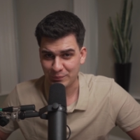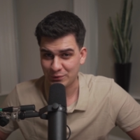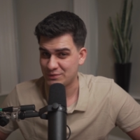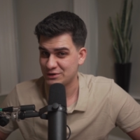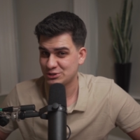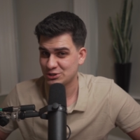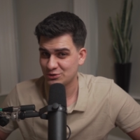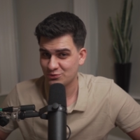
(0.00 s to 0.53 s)

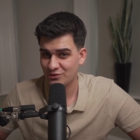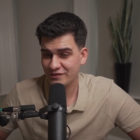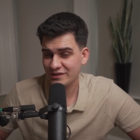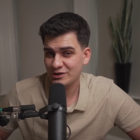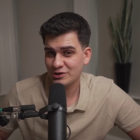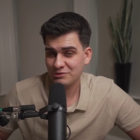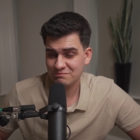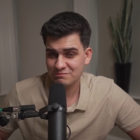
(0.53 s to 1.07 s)
permission within
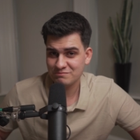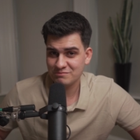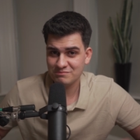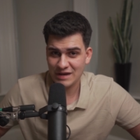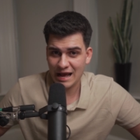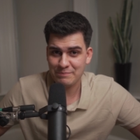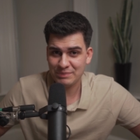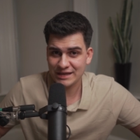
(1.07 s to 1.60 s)
your
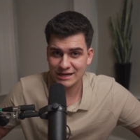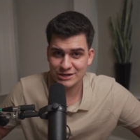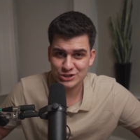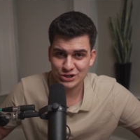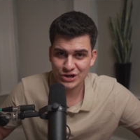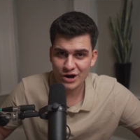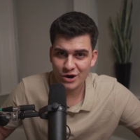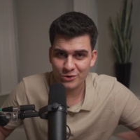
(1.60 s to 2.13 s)

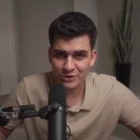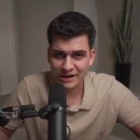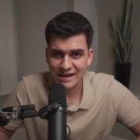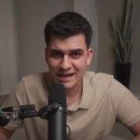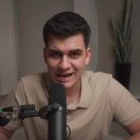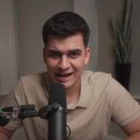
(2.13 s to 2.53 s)
application code.